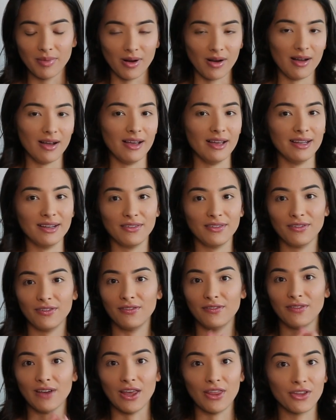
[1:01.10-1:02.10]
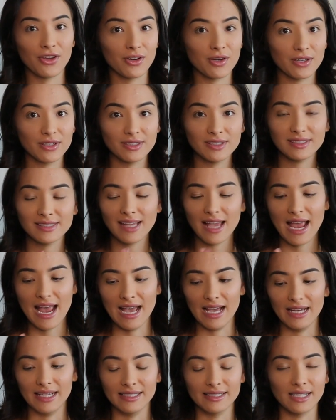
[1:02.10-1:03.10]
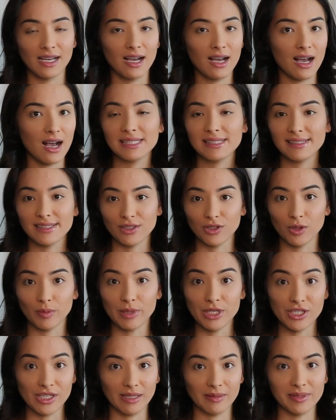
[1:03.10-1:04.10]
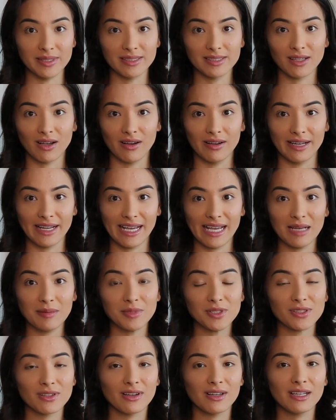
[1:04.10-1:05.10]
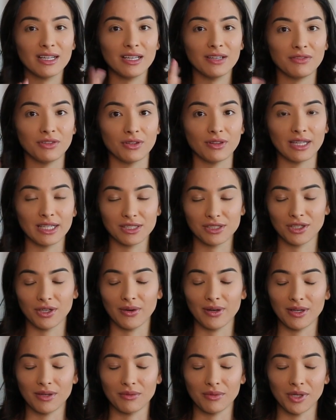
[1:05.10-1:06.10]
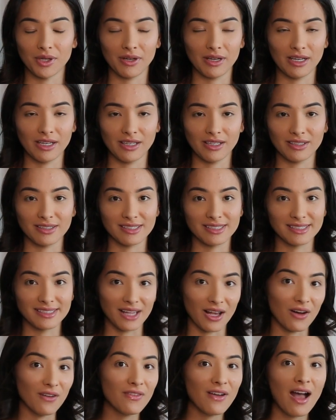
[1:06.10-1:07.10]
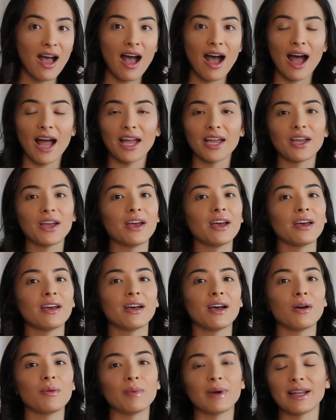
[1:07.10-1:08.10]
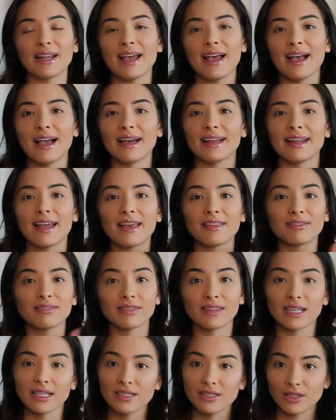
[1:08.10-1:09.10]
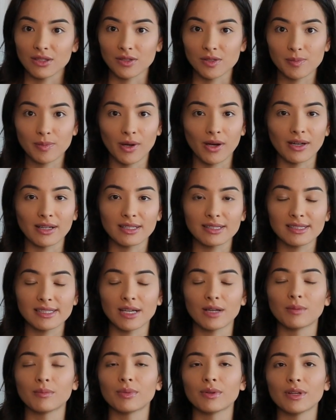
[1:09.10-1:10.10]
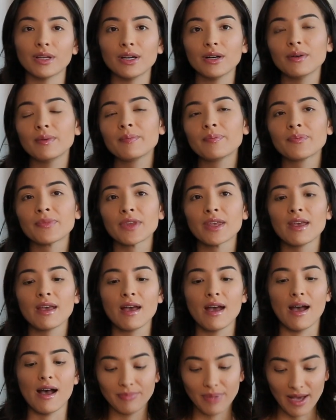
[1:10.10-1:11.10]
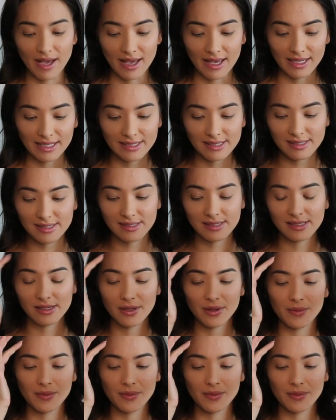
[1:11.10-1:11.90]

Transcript: bought feathers and silk pajamas on Amazon. If you'd like to go ahead and recreate it yourself, I went ahead and linked those products down below. But